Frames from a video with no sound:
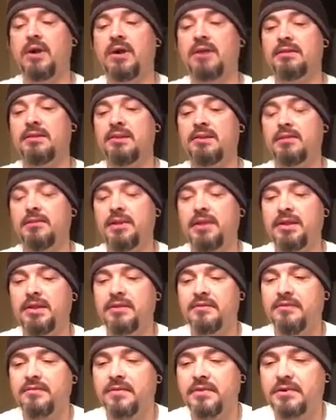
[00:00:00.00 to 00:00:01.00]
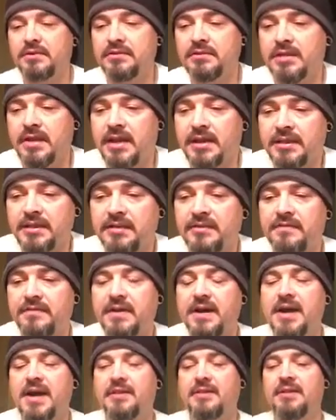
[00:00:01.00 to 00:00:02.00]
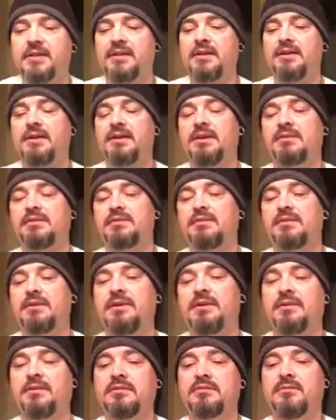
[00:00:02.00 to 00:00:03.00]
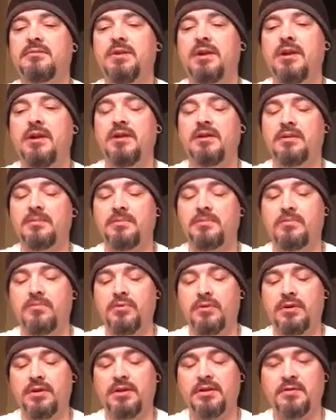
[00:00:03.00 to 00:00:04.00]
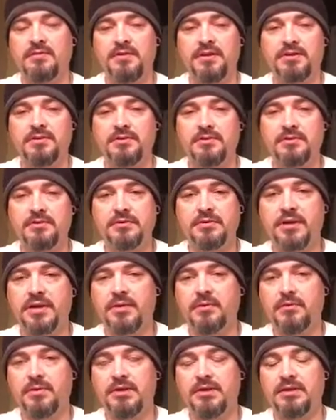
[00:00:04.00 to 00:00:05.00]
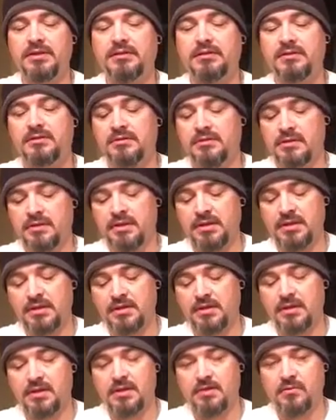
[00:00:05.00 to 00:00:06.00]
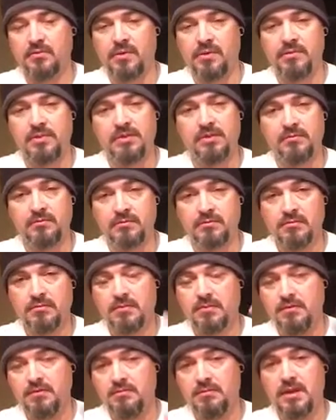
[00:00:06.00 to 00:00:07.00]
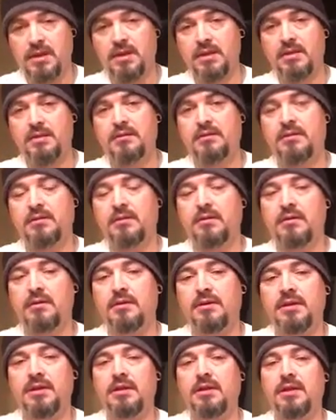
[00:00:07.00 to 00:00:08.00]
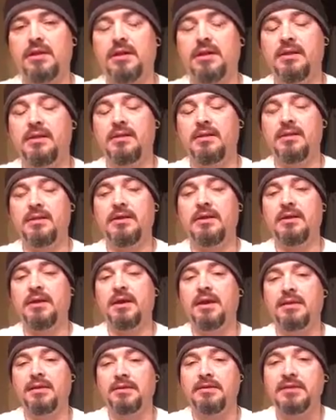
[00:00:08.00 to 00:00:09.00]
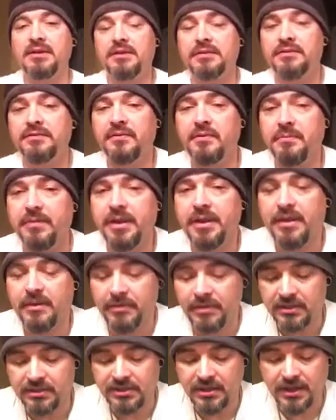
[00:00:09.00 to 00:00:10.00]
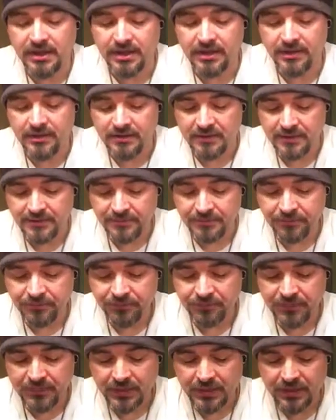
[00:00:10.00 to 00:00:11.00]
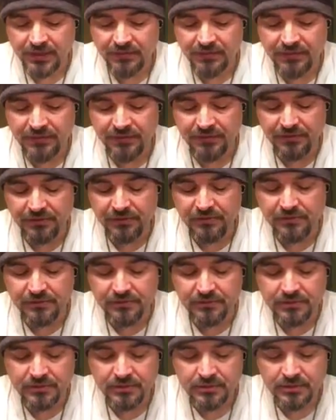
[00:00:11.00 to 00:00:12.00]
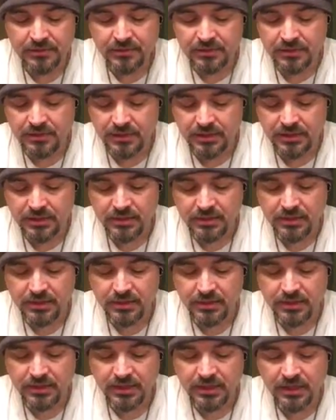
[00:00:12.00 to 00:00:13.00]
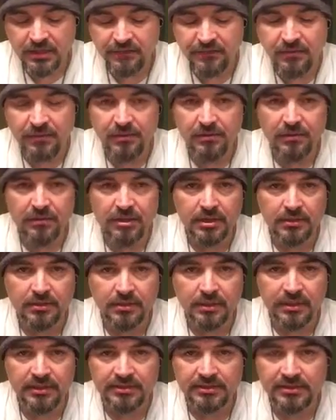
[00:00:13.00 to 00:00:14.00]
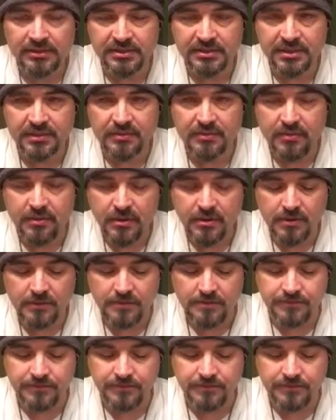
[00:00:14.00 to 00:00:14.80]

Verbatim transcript: I think we need to first identify that as adults we are we're individuals and we each need uh, women, men need to let. And this goes for men. I want to tell you, if you if you are in a relationship where